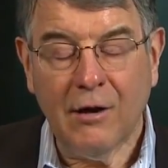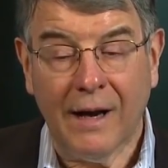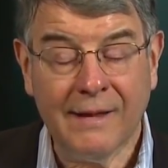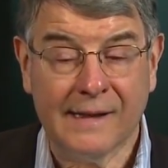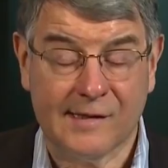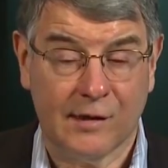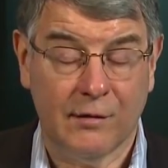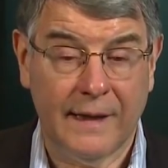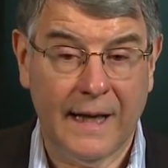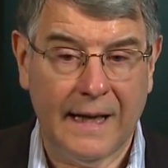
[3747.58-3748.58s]
You know, I think it's a
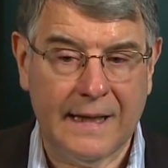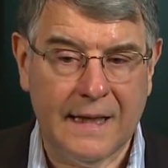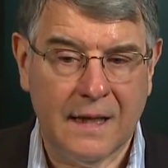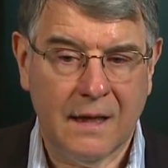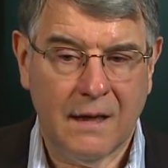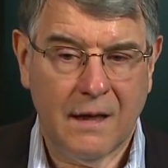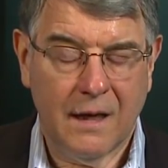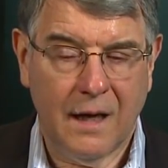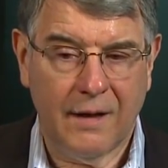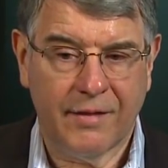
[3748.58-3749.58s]
great idea.
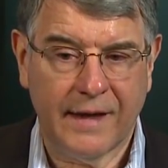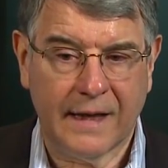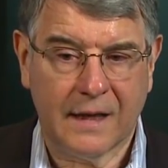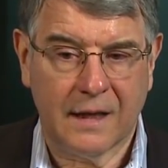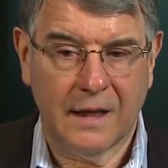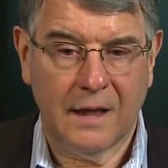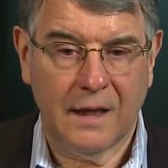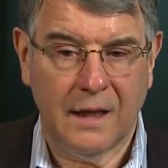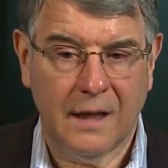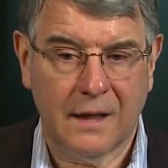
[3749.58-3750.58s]
I think
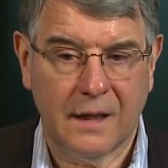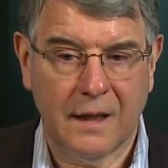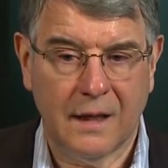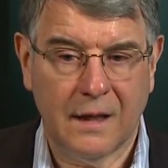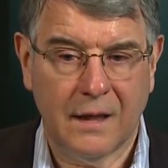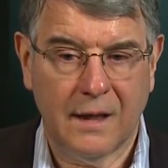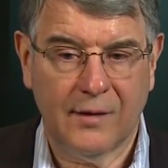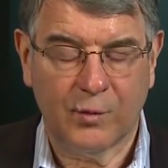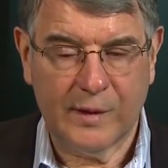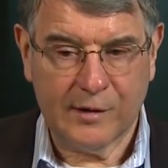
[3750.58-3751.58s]
it,
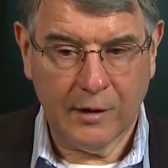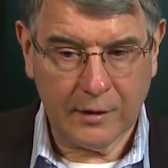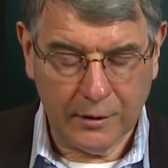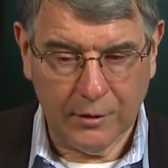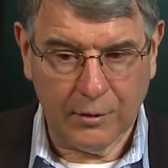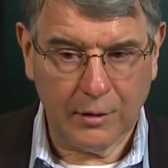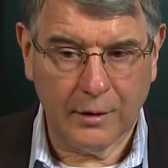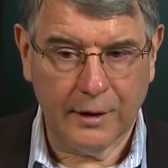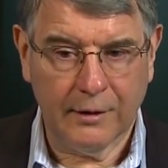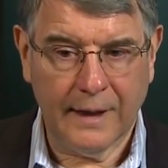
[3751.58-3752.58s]
as we talked a little
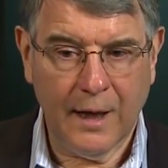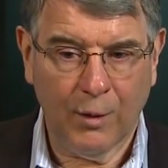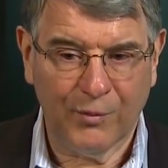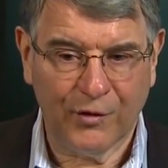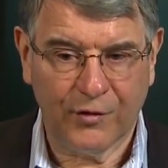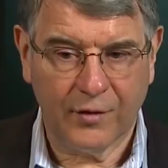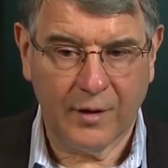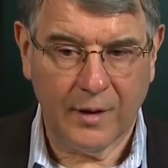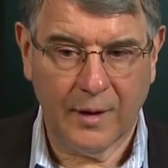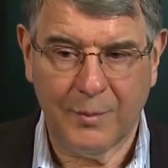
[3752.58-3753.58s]
earlier, it helps
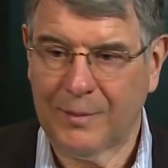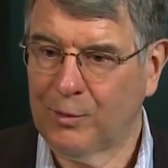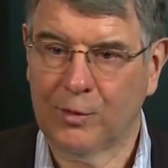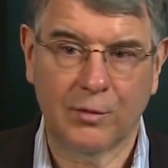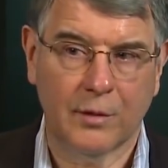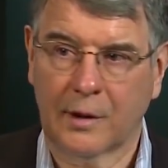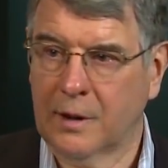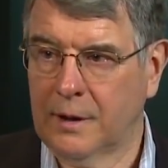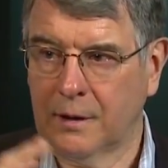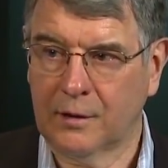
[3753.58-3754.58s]
kind of people who are
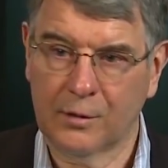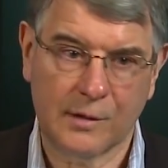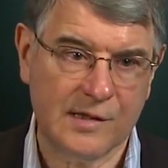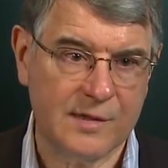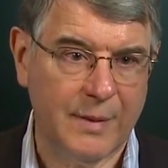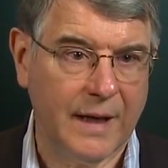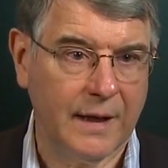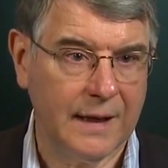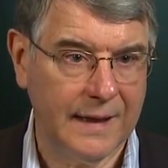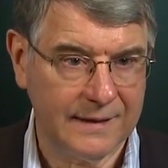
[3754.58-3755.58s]
kind of clueless
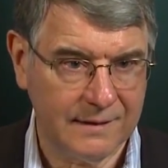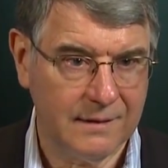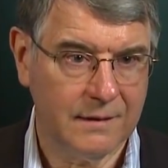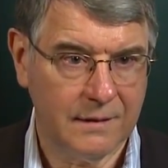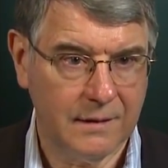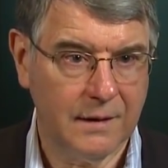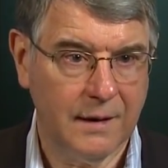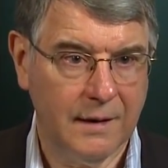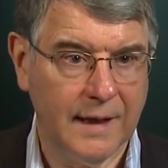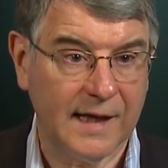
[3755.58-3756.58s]
about it
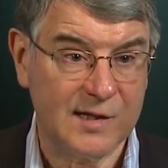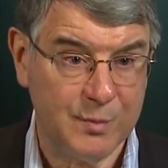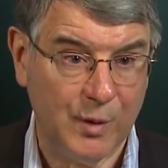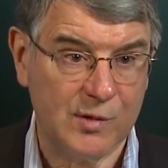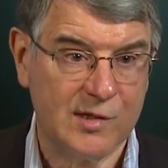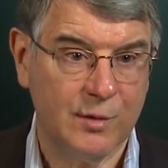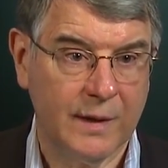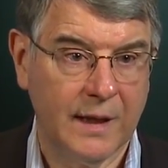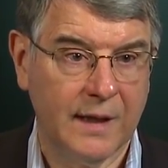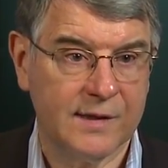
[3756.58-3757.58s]
get exposed to
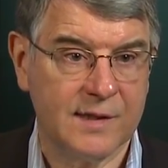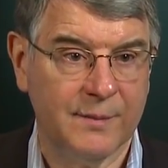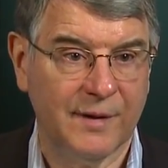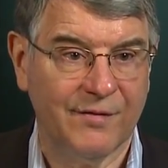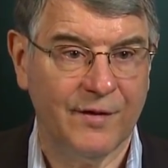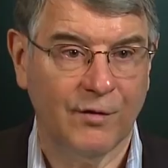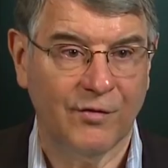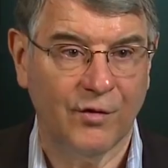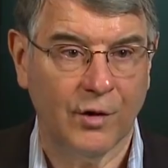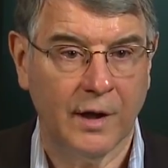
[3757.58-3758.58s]
it and get some of the feel
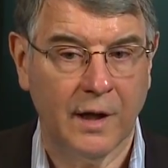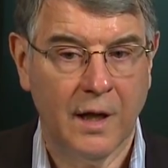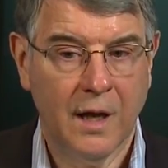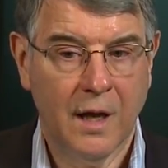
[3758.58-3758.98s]
for it.